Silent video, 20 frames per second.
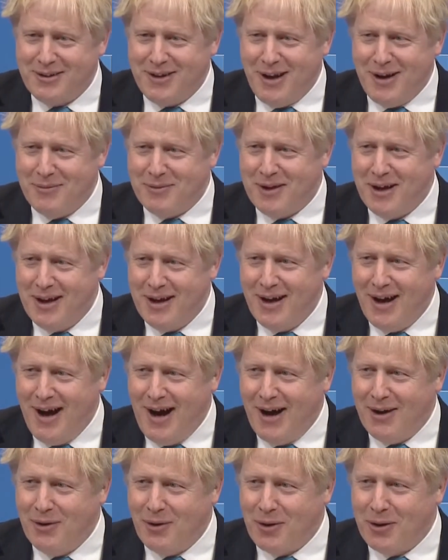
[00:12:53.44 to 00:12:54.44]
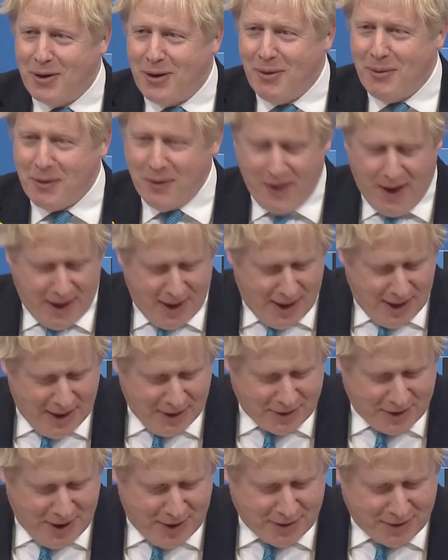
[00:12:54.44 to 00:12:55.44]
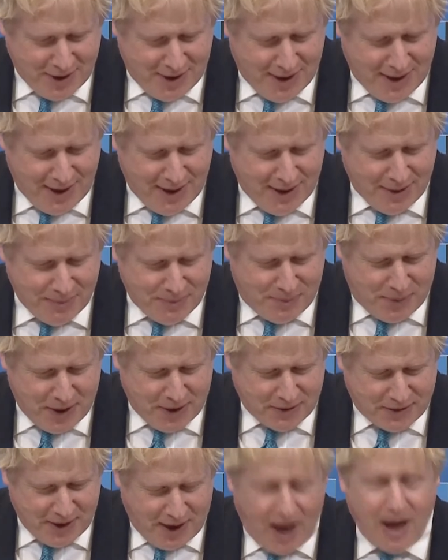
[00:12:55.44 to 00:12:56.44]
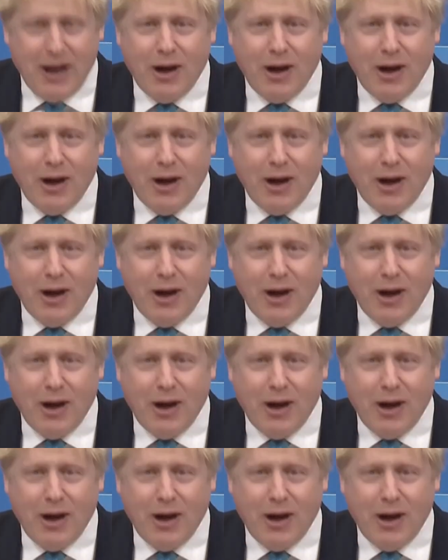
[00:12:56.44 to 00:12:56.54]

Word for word: James. I'm not going to comment on that. Let's go to, but I, uh,